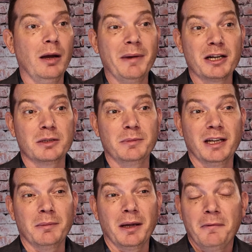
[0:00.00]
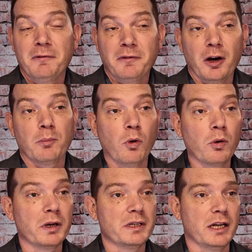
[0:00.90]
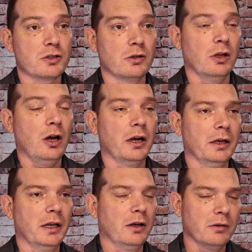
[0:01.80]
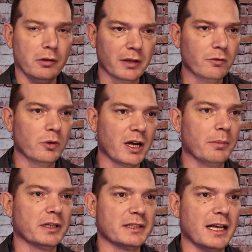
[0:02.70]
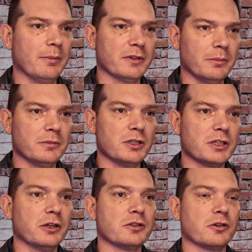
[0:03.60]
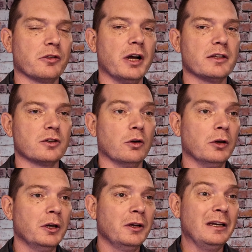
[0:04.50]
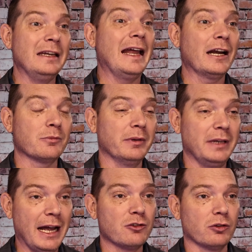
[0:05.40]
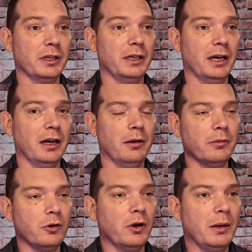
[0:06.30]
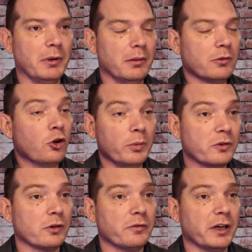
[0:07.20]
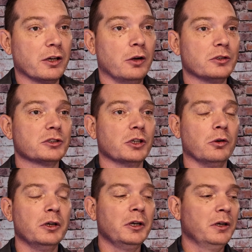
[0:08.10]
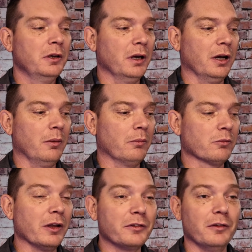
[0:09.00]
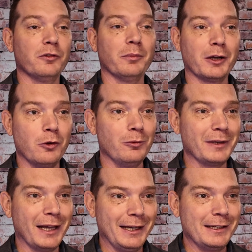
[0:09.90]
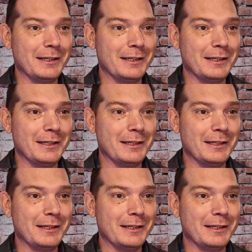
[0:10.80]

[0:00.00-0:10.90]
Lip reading: I'm actually becoming far more intentional on it. And I'll give you a couple examples, and I'm just curious your thoughts. So, naturally, I'm a Colby certified coach. So, relative to my Colby A